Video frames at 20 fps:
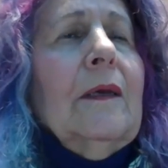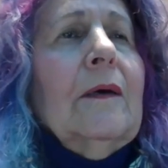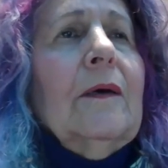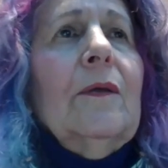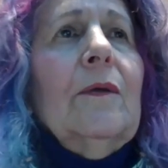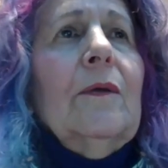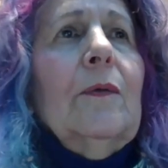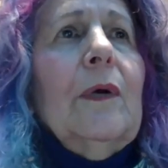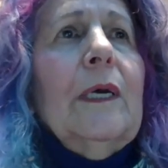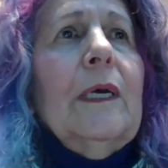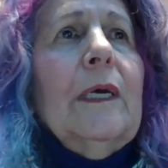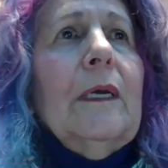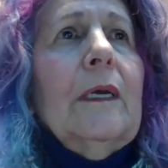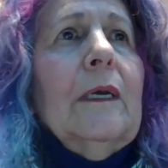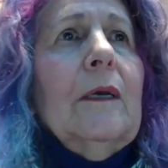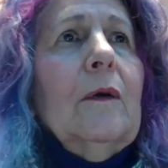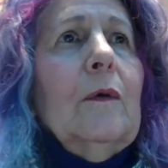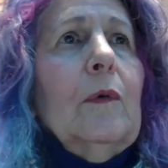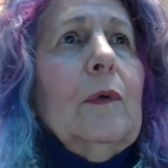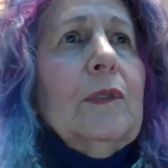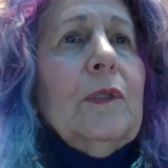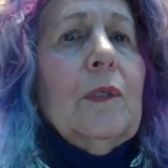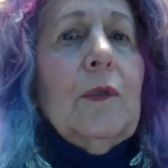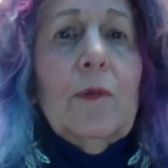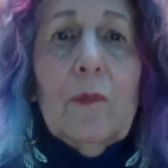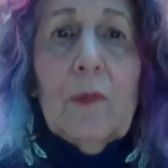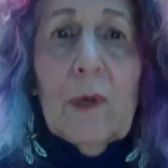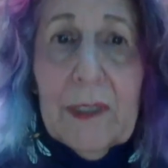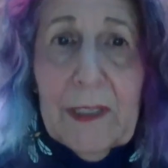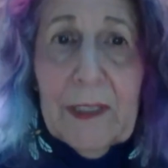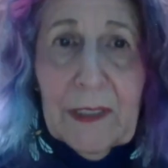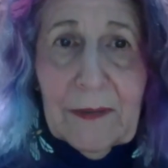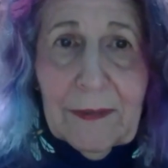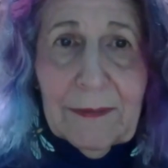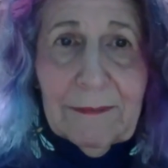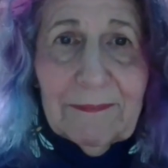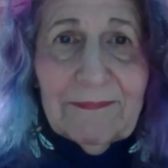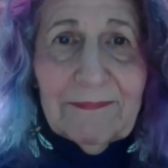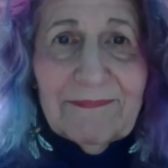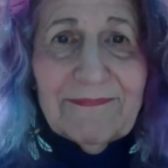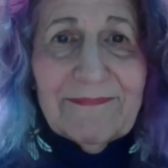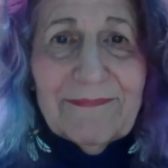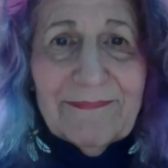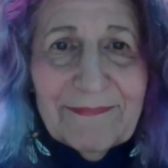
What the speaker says: The other way was to write,